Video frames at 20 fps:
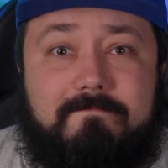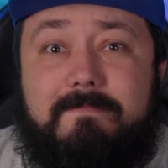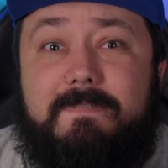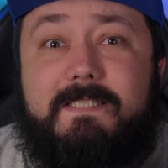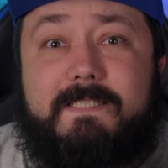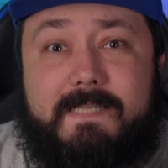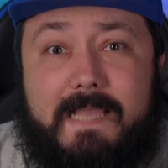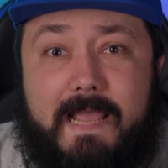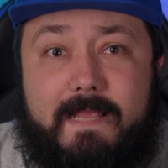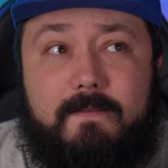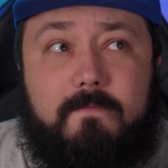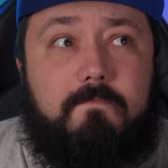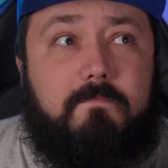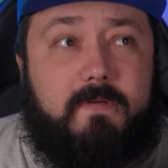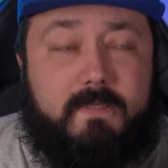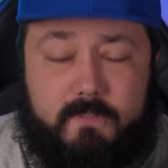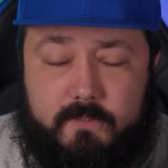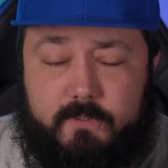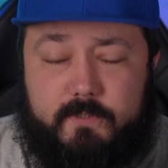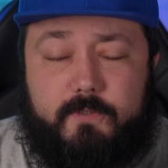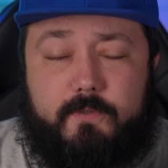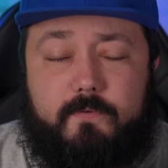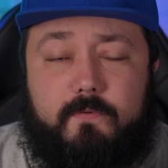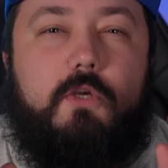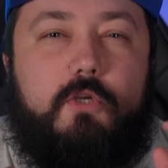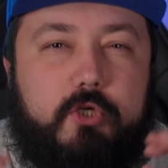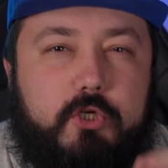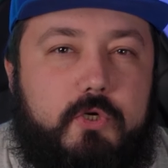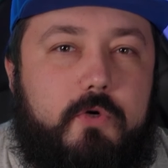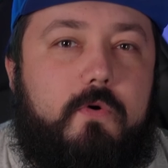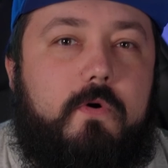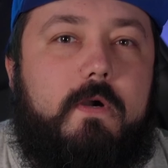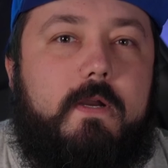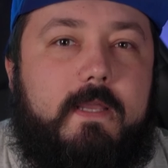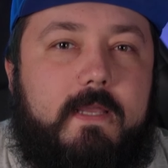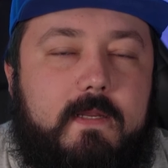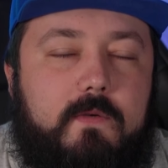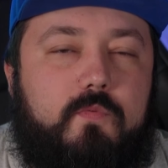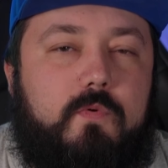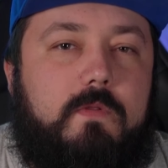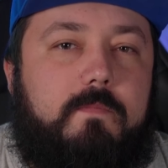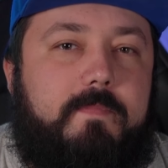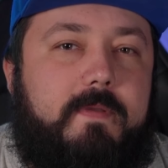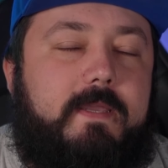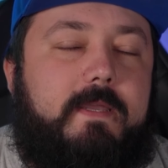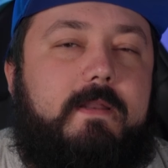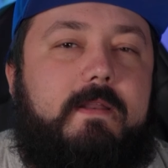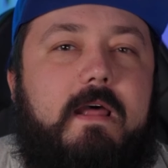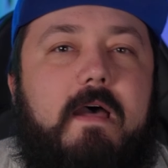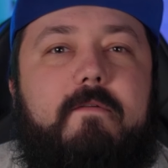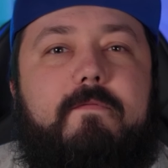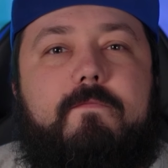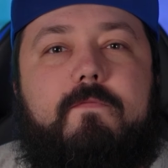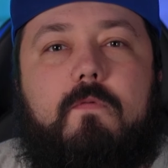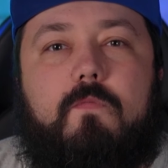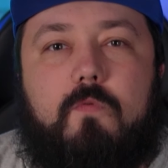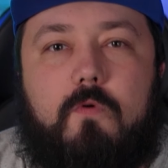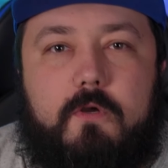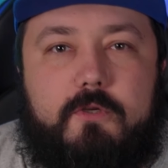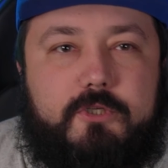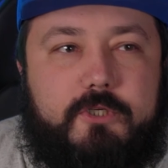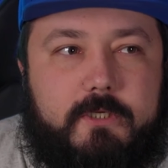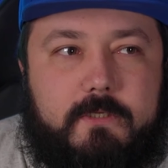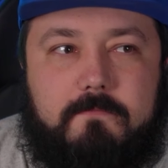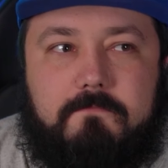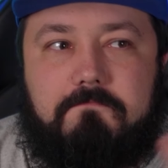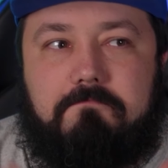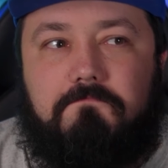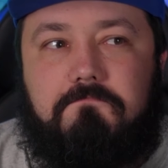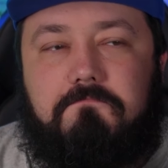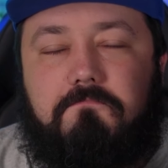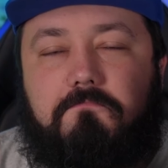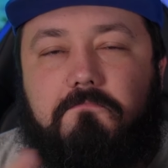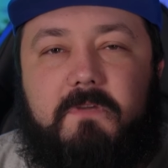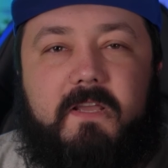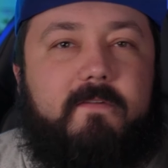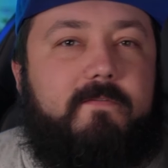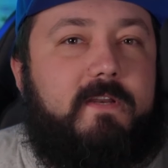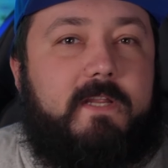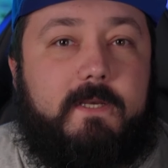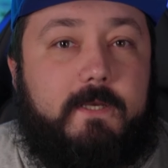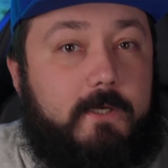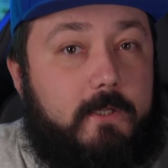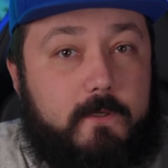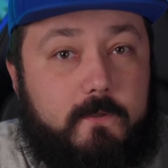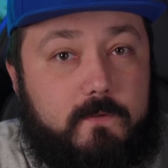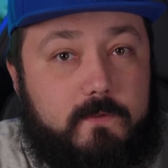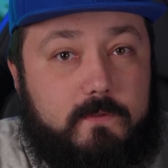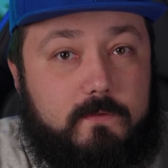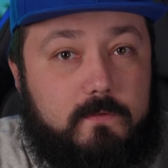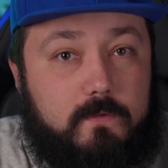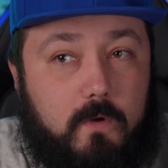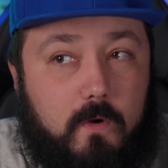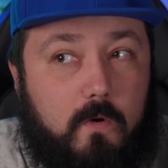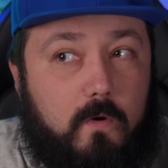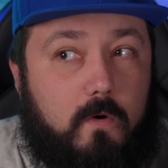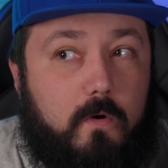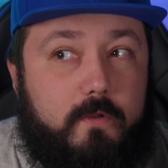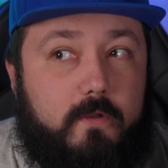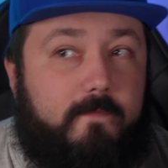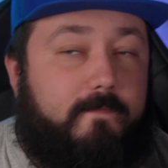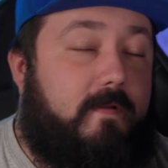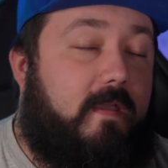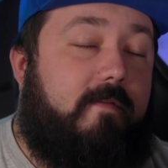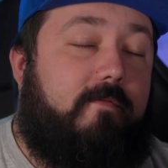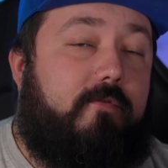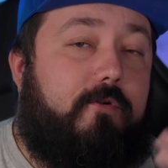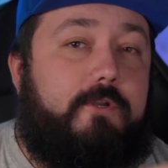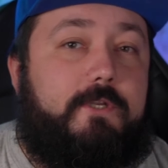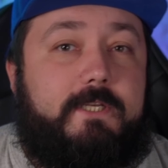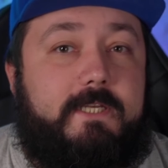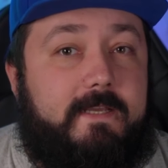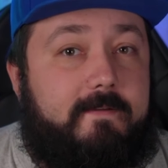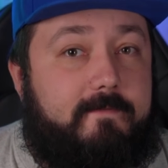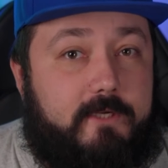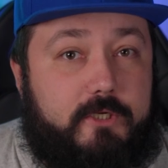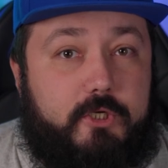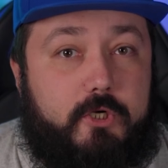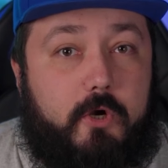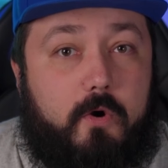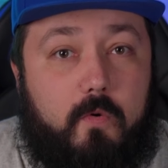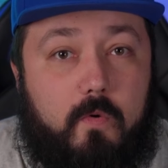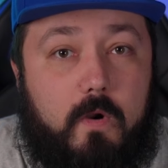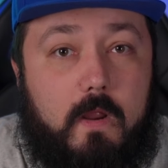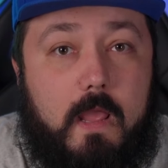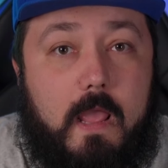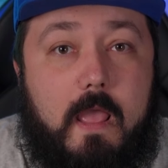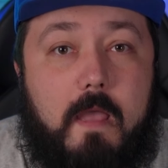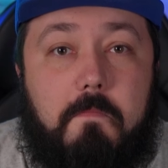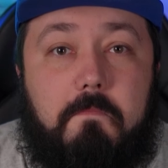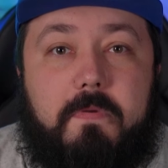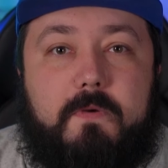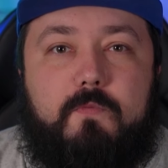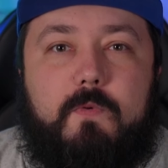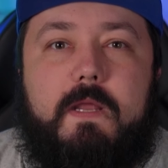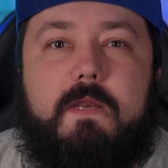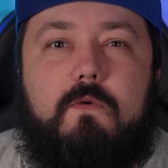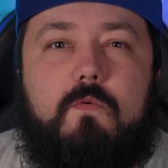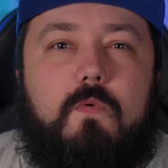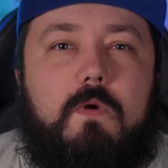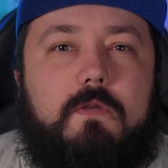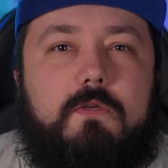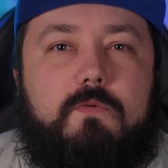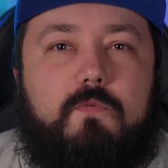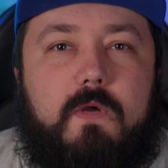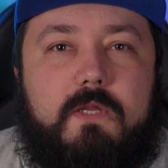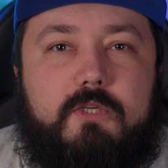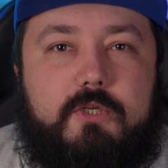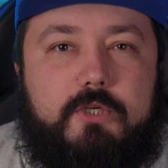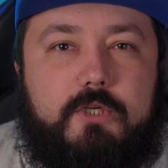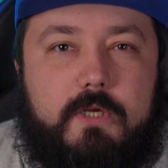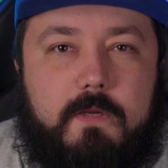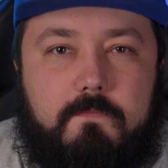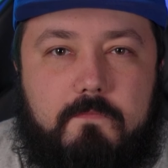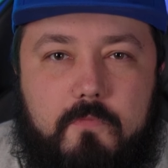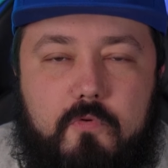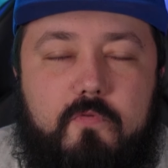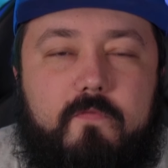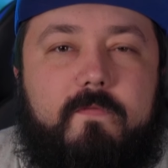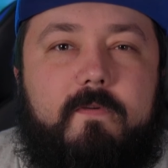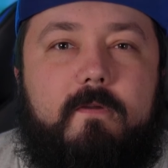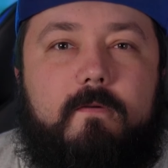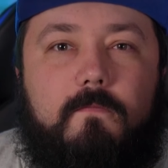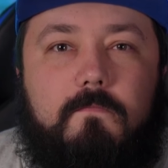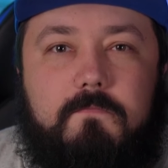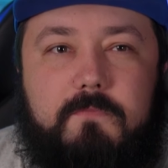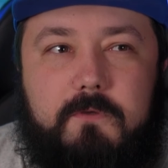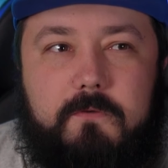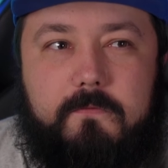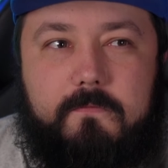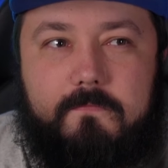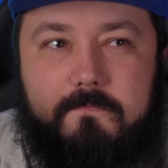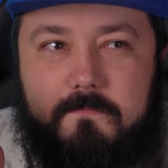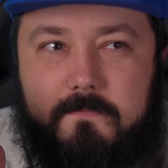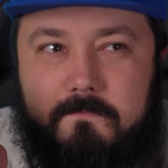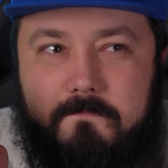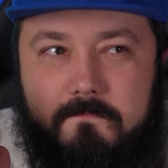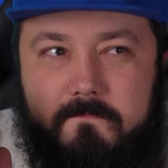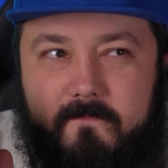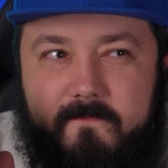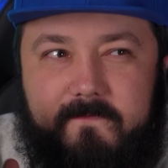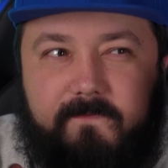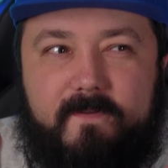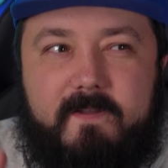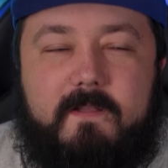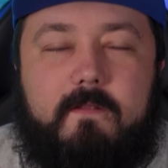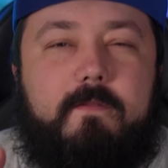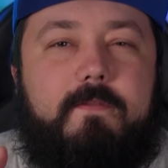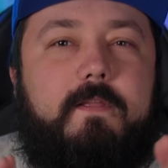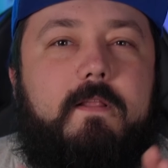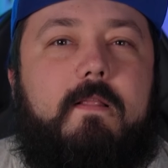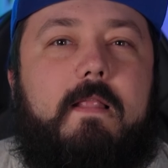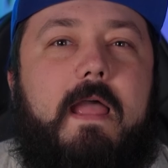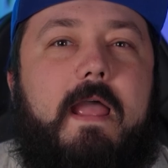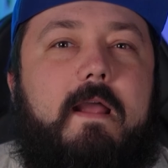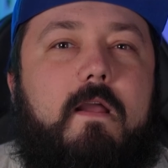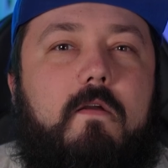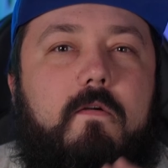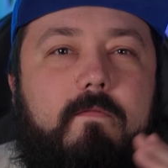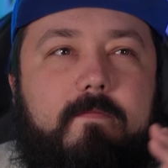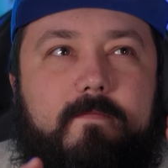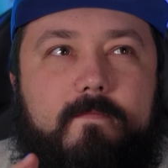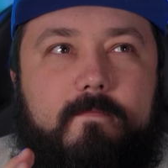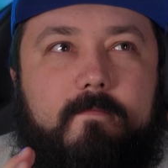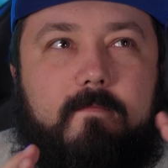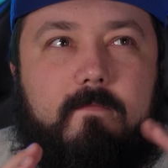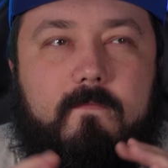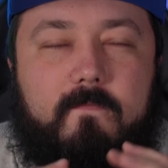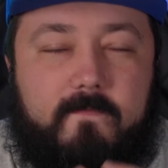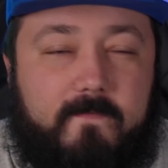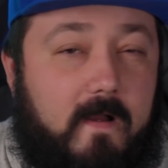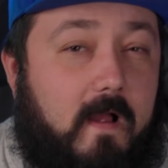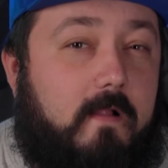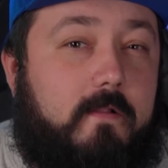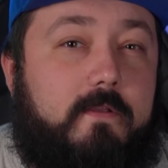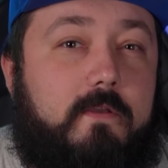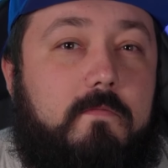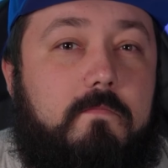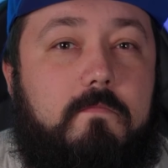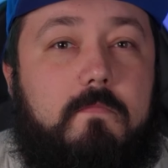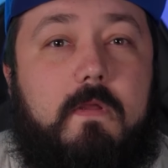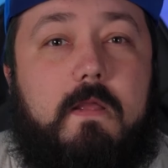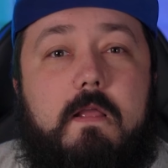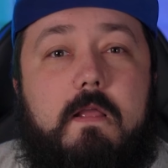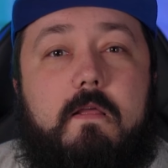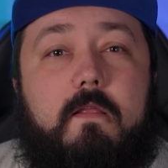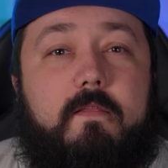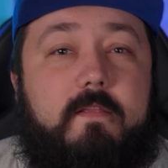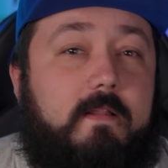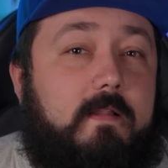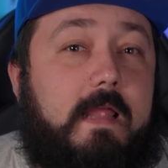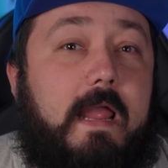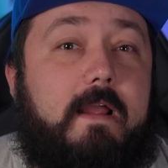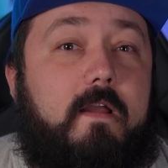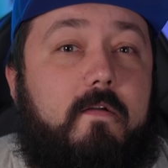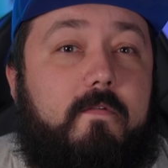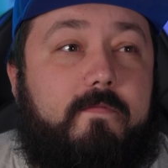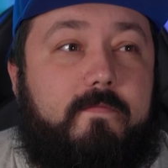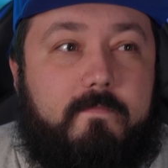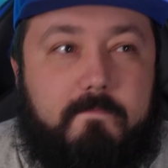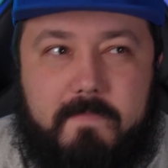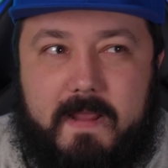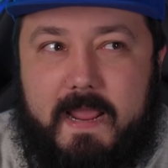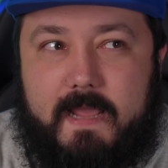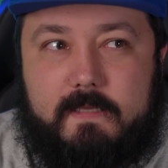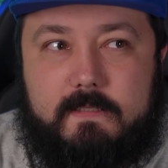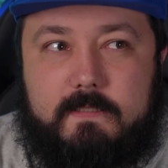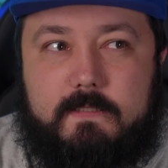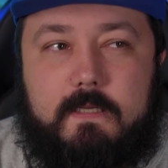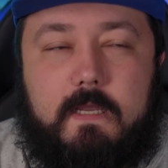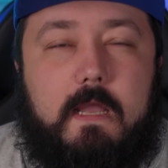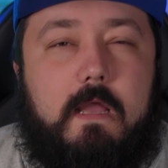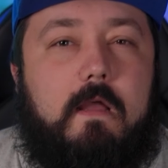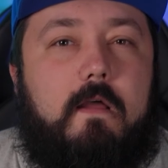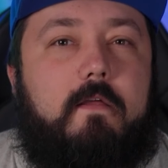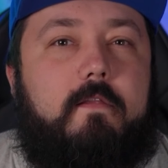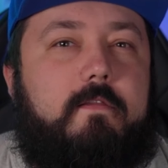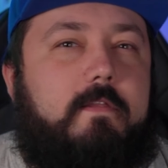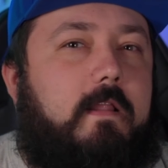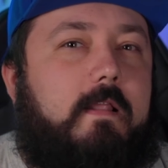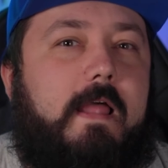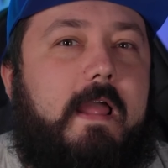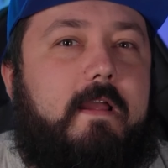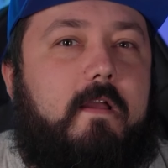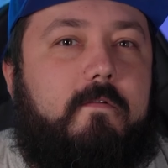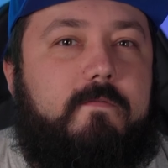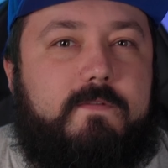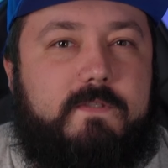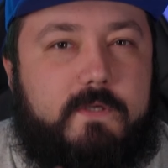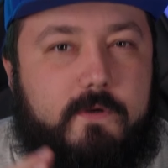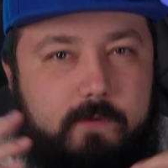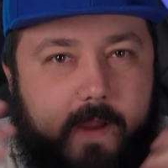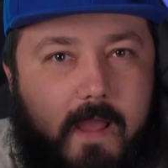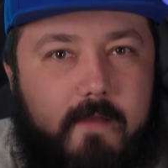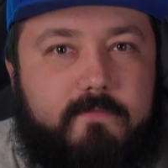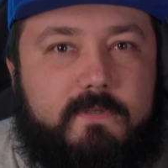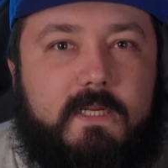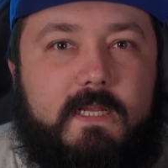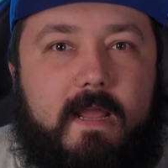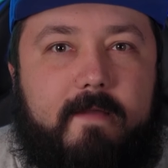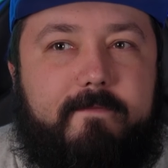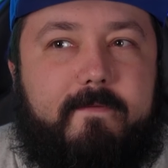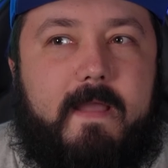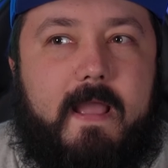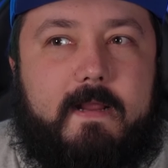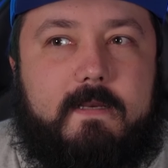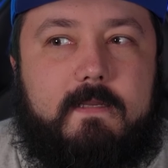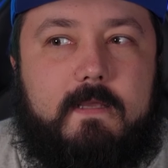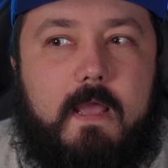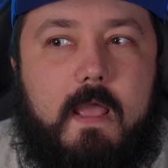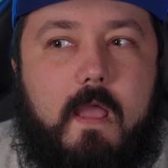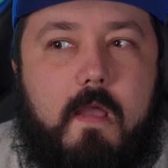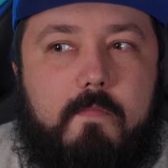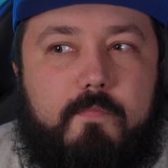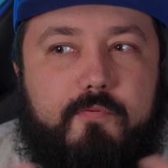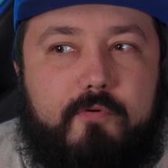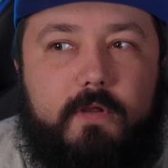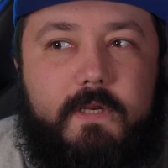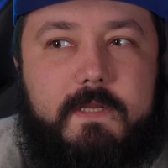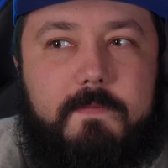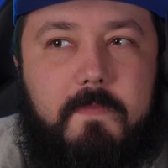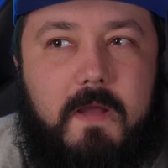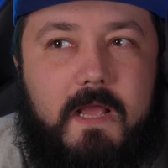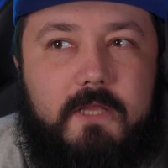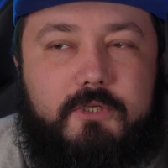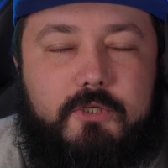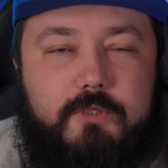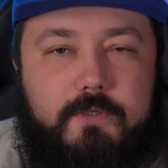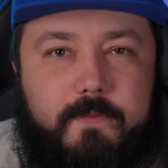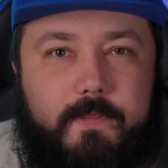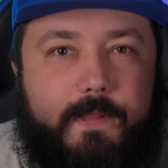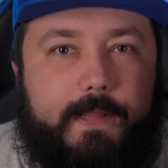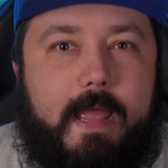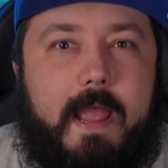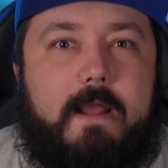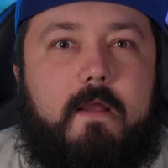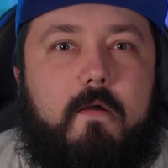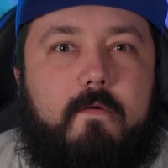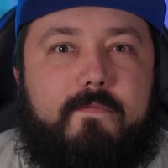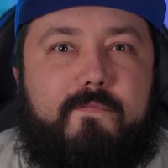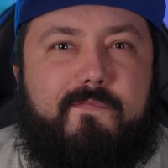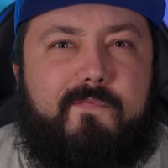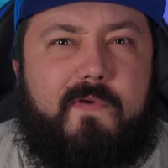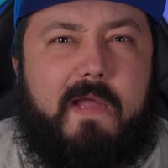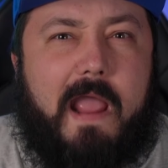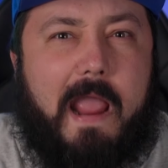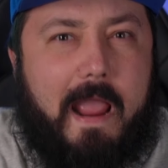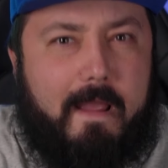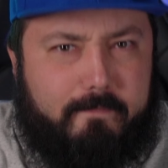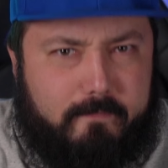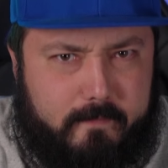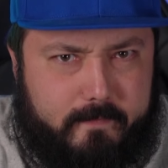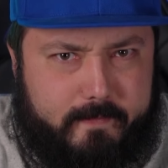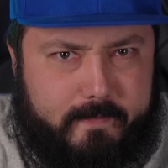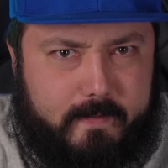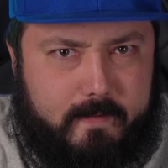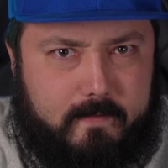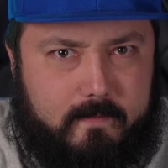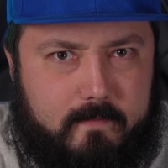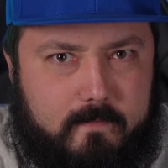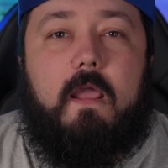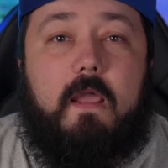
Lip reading: Sad but true. Sure, it will be enough for watching evening news or your favorite TV show, but when you want to watch a movie, you'll feel the lack of volume, the lack of bass, the lack of surrounding effect, pretty much the lack of everything.